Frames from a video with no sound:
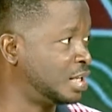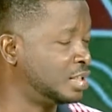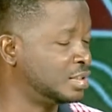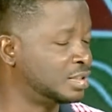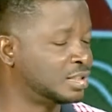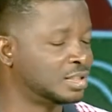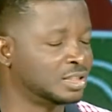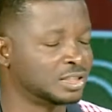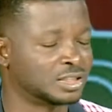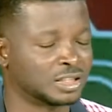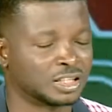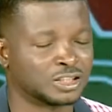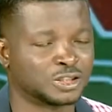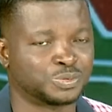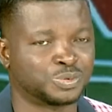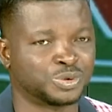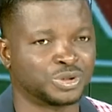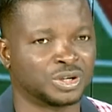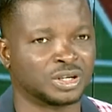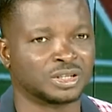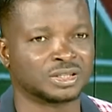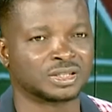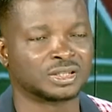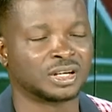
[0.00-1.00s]
is
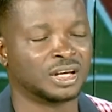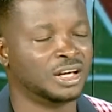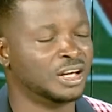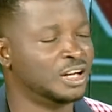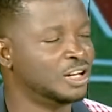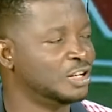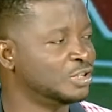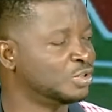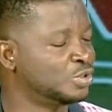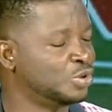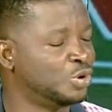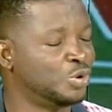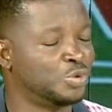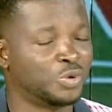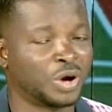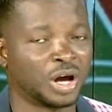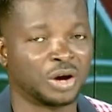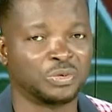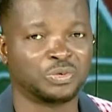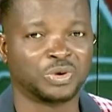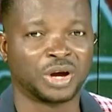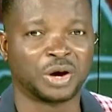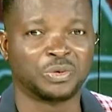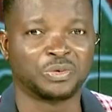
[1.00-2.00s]
experienced. So
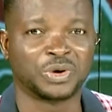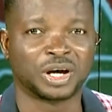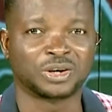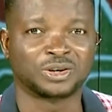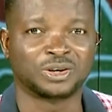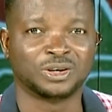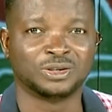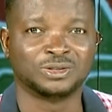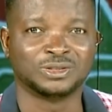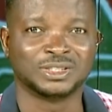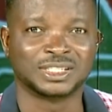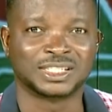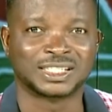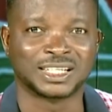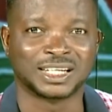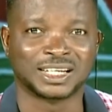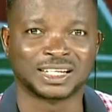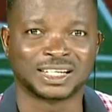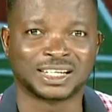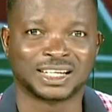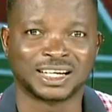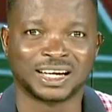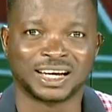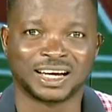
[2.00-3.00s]
we are going to
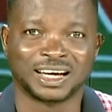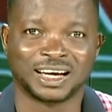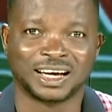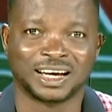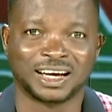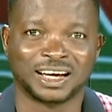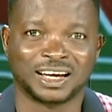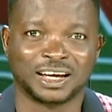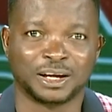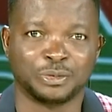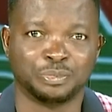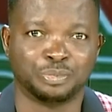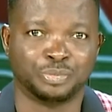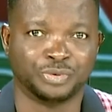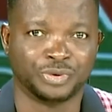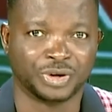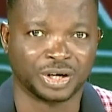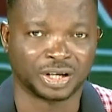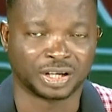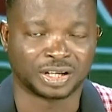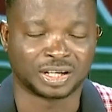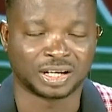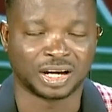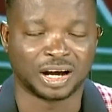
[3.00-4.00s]
take a break.